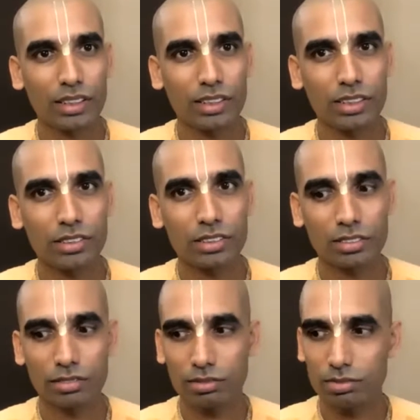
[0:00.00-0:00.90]

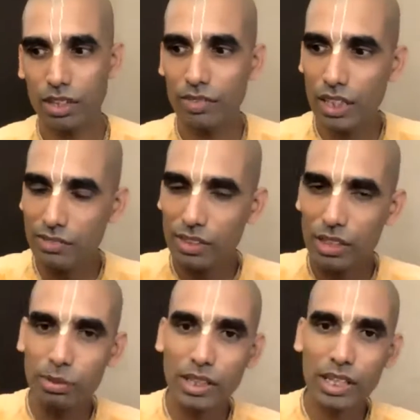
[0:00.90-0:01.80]
So every
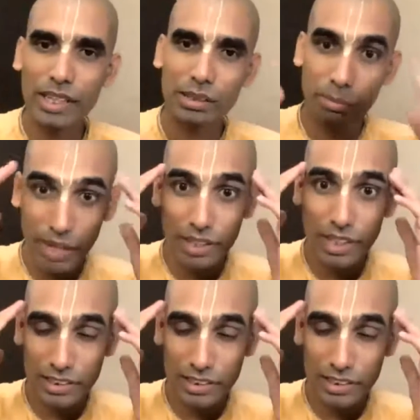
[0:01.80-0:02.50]
living being has a mind,